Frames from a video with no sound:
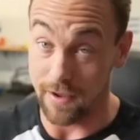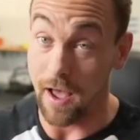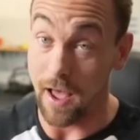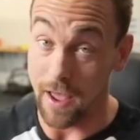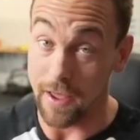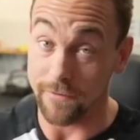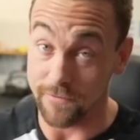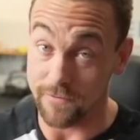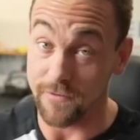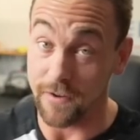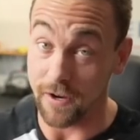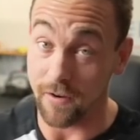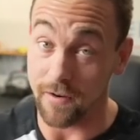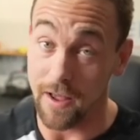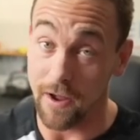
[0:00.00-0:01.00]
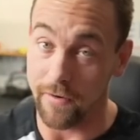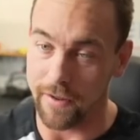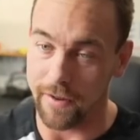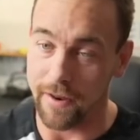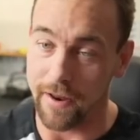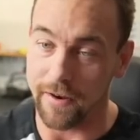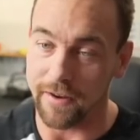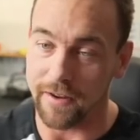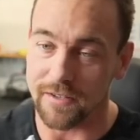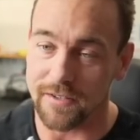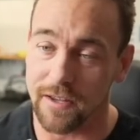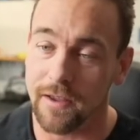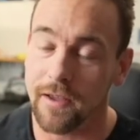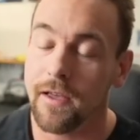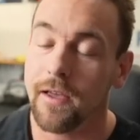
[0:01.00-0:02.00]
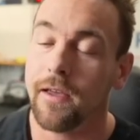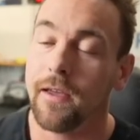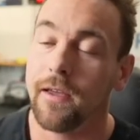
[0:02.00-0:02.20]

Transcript: I've figured out it ain't easy.